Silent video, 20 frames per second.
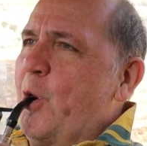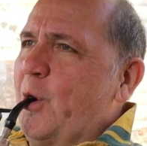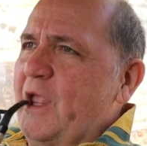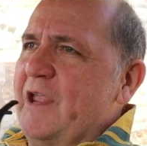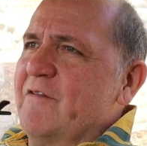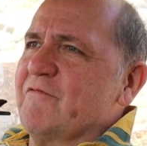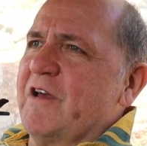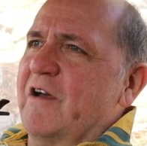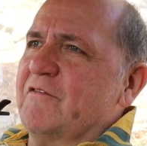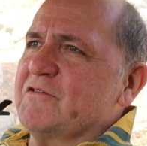
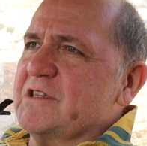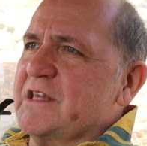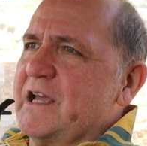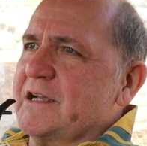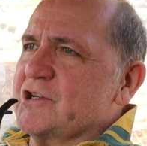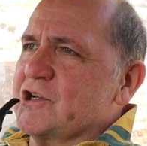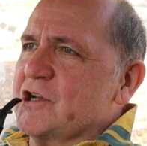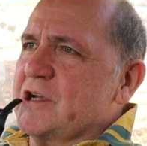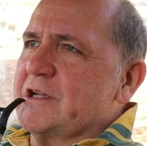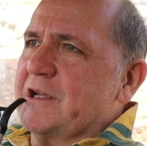Even after
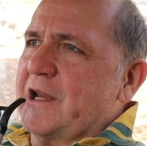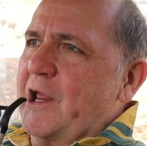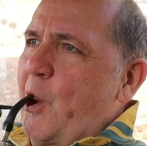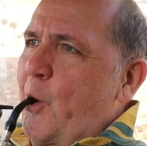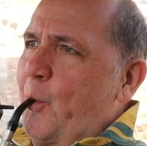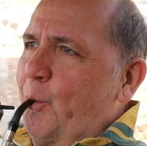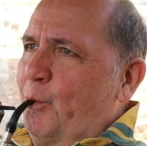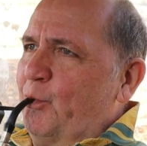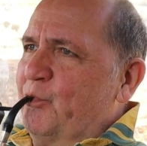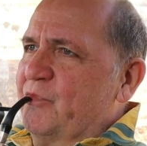that journey,
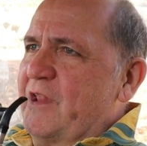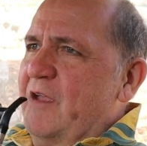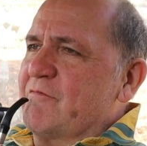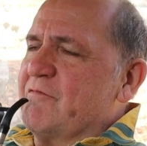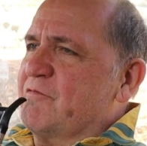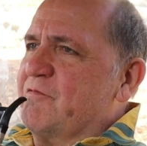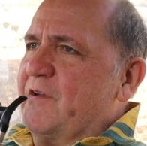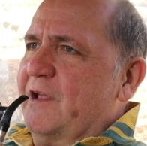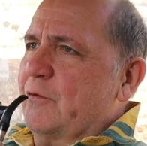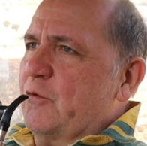
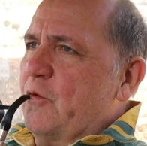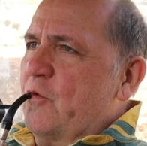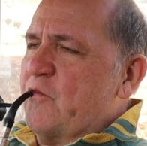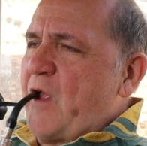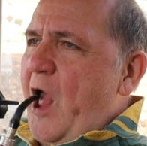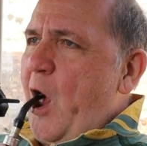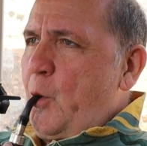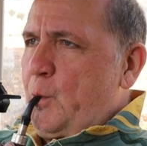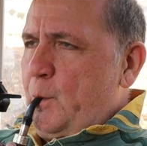never fell off.